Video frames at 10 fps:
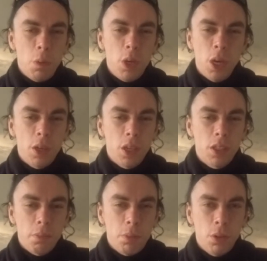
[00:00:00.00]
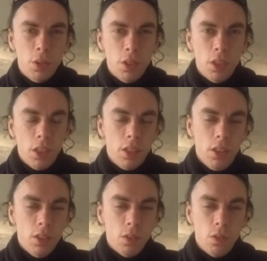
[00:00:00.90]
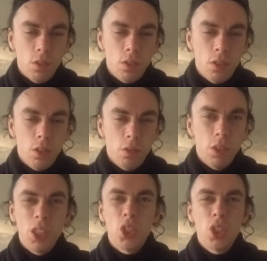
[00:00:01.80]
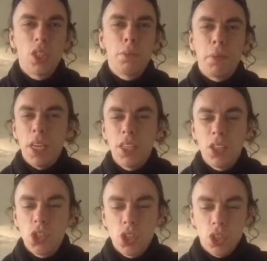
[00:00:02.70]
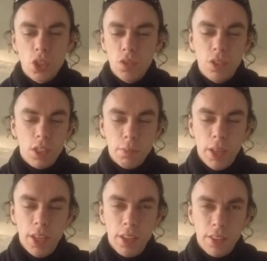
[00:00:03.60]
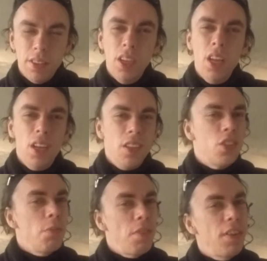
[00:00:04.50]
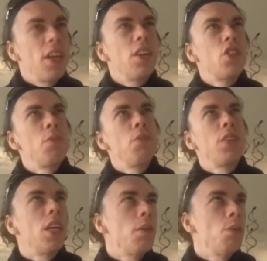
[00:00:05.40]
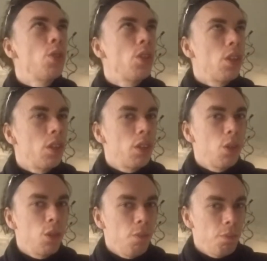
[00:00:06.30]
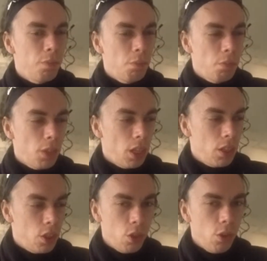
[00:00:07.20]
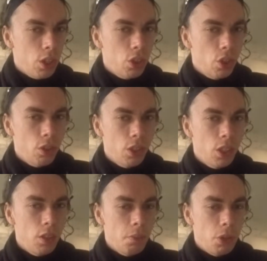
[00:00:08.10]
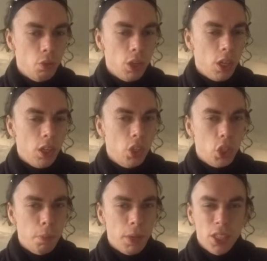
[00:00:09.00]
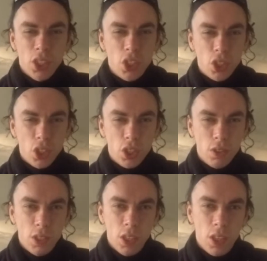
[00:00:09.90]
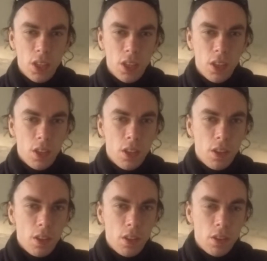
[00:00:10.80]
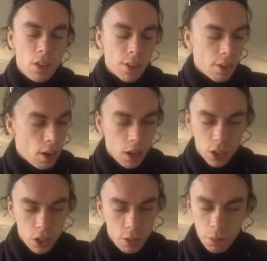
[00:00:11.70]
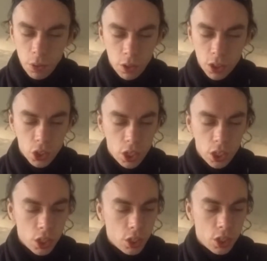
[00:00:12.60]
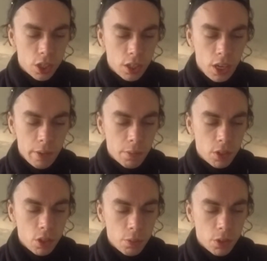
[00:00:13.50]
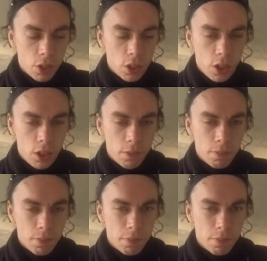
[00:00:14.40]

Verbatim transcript: we are not important at all. We are just passengers of this planet. Some of the animals are stewards, but we are just passengers. There are some organizations that claim that humans are